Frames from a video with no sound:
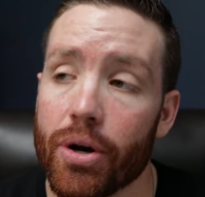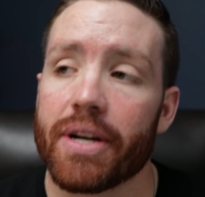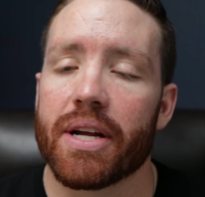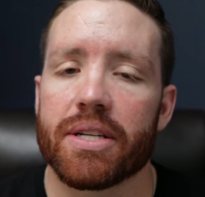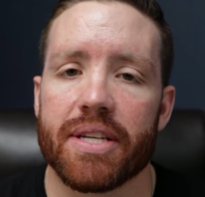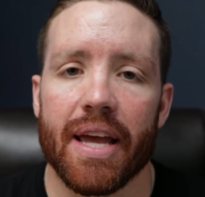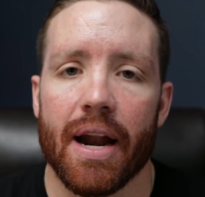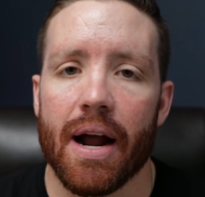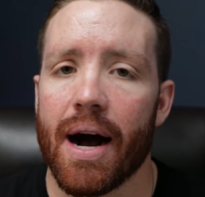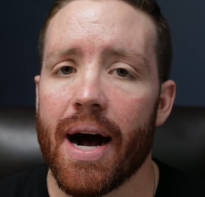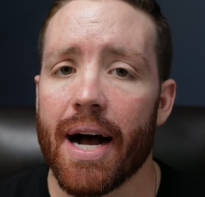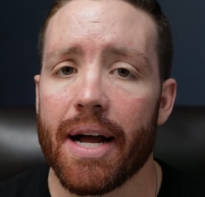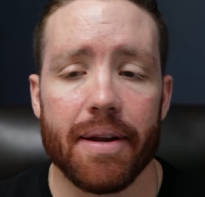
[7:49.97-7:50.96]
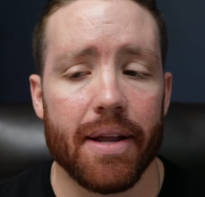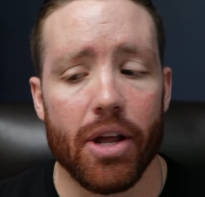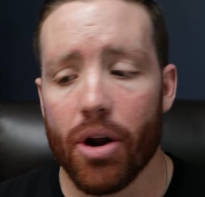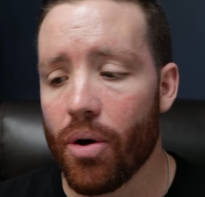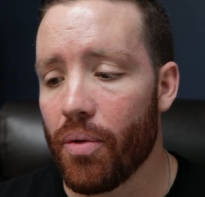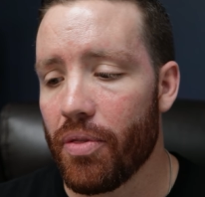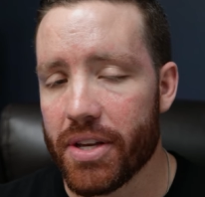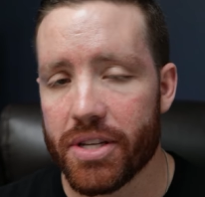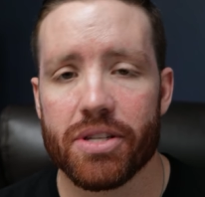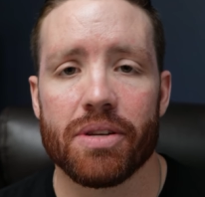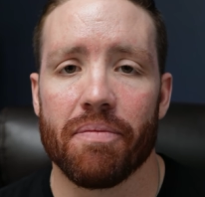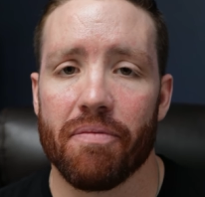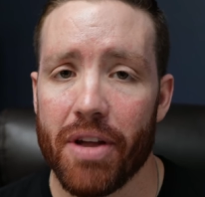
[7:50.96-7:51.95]
it does get hot. You know,
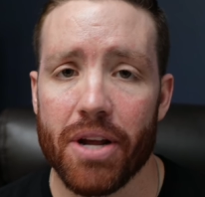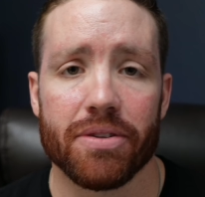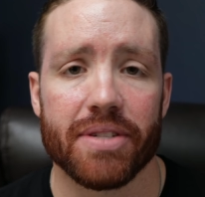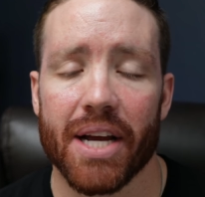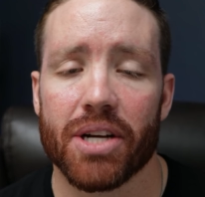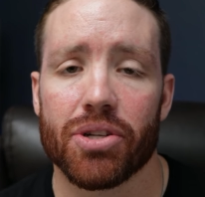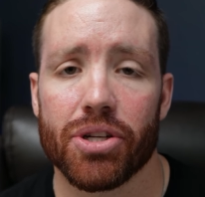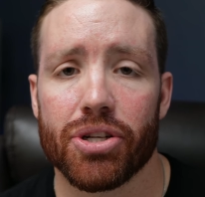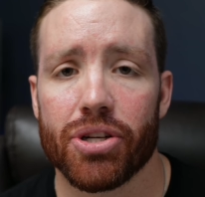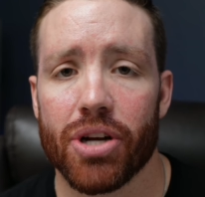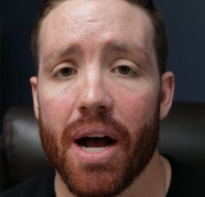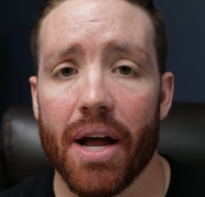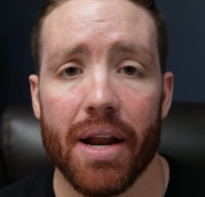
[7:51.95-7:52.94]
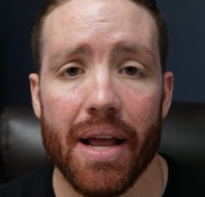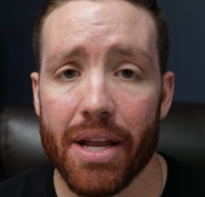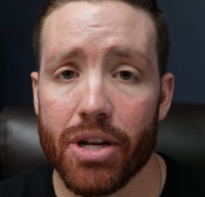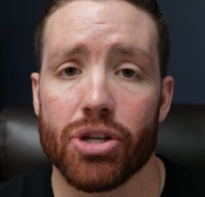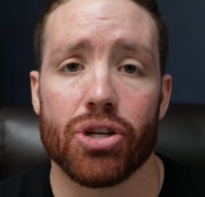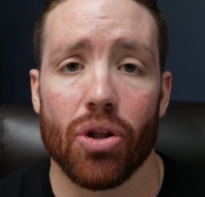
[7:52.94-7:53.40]
this video is actually shot in